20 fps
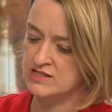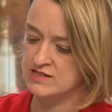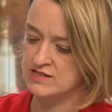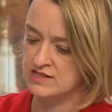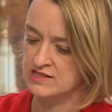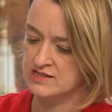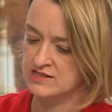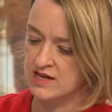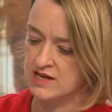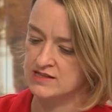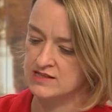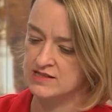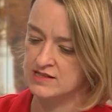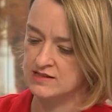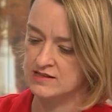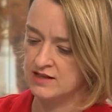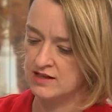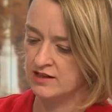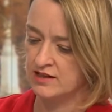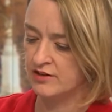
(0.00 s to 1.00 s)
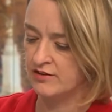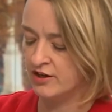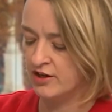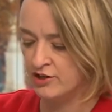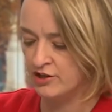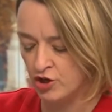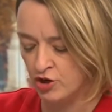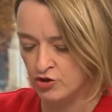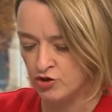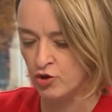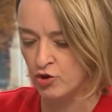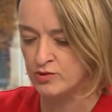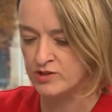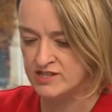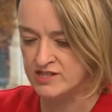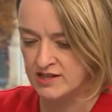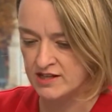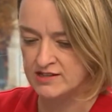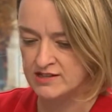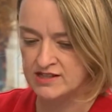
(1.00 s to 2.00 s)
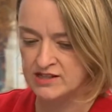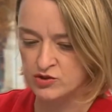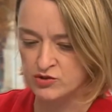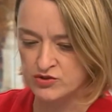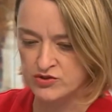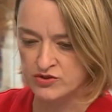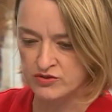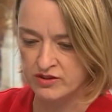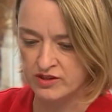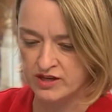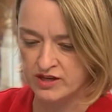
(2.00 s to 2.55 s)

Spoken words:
There's a sense, and you know, notwithstanding also